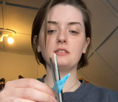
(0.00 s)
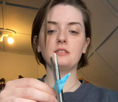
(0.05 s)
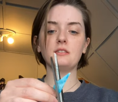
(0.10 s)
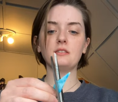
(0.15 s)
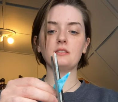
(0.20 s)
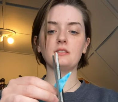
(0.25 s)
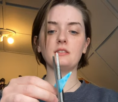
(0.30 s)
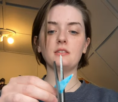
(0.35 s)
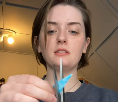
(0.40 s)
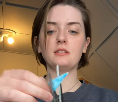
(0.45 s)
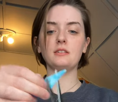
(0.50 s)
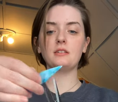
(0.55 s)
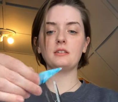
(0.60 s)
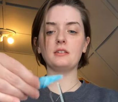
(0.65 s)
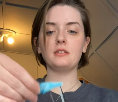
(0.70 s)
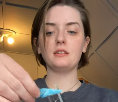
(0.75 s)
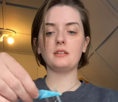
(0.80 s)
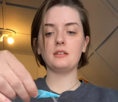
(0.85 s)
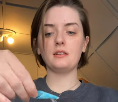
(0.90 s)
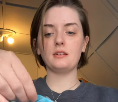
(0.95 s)

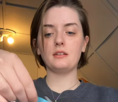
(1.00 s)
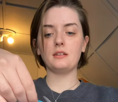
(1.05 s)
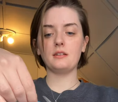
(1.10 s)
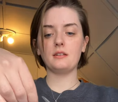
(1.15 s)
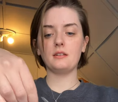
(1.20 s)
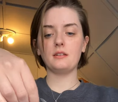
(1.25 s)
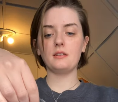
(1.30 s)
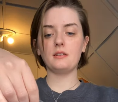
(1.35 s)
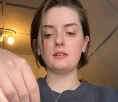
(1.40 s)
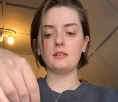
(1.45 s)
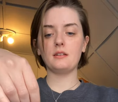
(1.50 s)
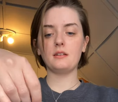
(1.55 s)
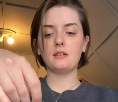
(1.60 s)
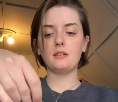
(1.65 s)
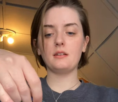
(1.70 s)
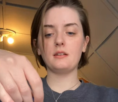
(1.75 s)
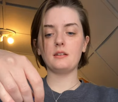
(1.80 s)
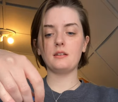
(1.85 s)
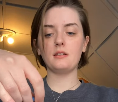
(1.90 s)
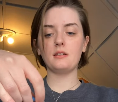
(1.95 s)

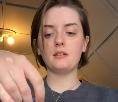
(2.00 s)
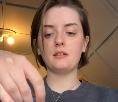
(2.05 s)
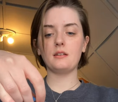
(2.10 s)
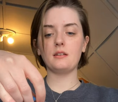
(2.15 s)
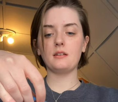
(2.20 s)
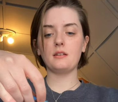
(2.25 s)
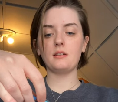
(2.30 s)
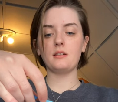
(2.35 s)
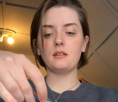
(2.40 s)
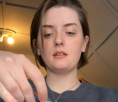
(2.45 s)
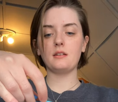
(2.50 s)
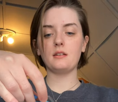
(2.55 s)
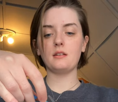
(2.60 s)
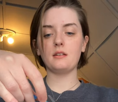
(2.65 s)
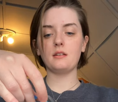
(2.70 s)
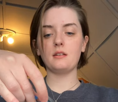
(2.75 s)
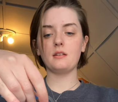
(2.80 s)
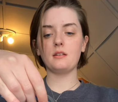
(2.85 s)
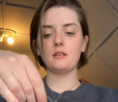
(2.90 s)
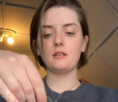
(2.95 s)

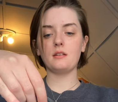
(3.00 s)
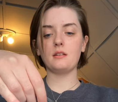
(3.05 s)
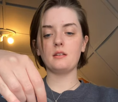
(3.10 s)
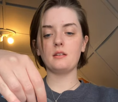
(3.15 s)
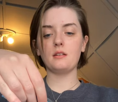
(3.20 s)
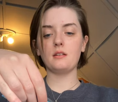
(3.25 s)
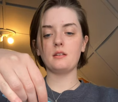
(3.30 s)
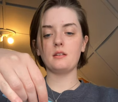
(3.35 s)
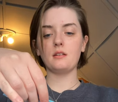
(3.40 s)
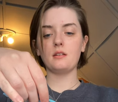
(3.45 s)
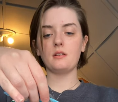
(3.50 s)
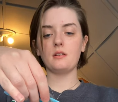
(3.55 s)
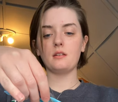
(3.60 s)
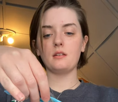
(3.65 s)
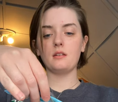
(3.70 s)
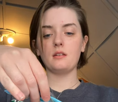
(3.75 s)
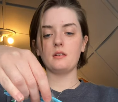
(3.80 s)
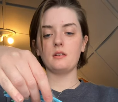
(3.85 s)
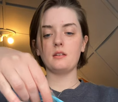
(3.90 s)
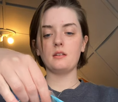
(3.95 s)

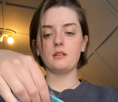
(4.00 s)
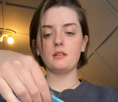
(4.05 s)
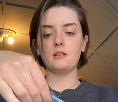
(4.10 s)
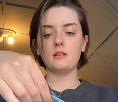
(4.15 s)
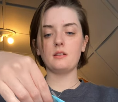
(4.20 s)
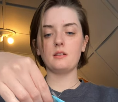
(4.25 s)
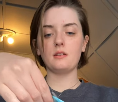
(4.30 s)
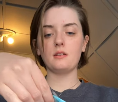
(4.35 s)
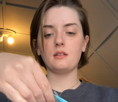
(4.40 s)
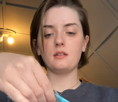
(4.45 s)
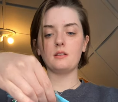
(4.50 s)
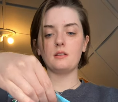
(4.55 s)
(no one is talking)